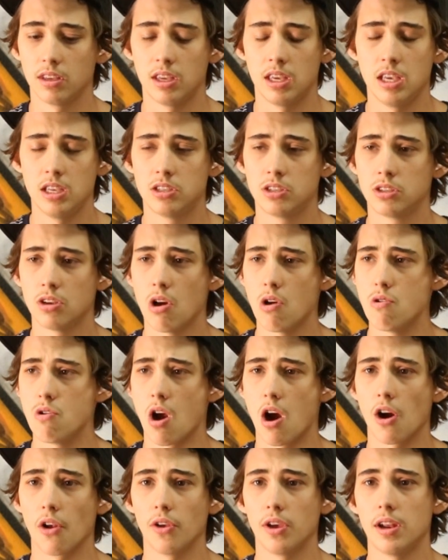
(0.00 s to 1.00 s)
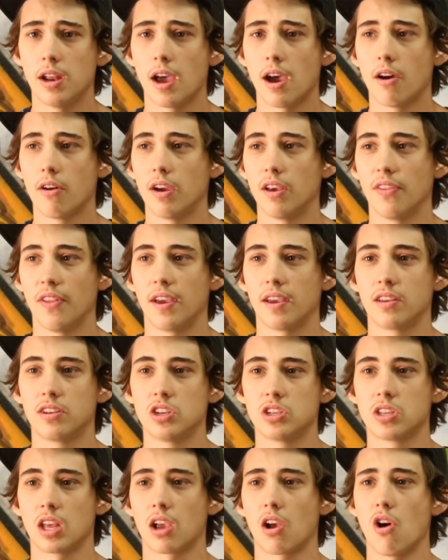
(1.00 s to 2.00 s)
he's so gnarly now, and like
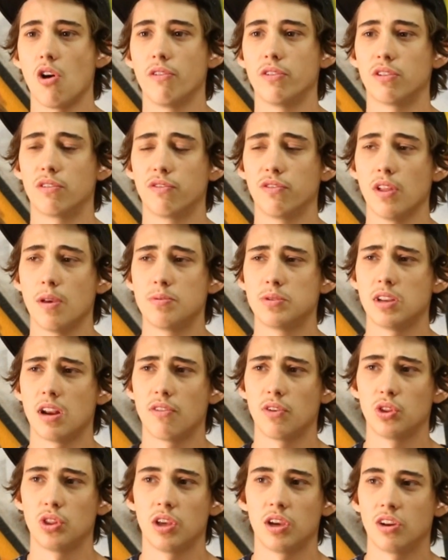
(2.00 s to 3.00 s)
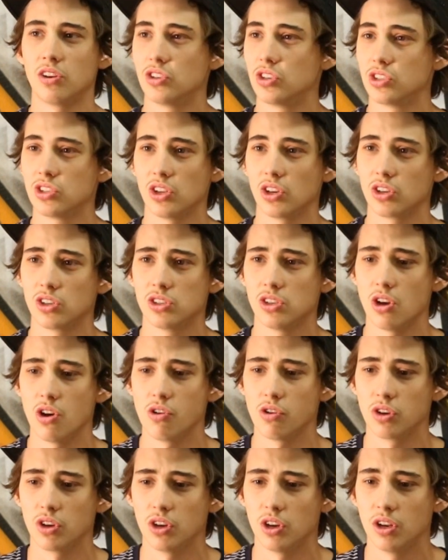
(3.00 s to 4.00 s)
just like all of his flips and everything are just like
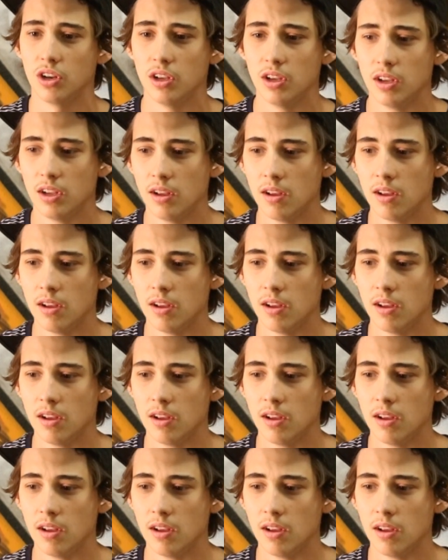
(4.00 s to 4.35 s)
so good.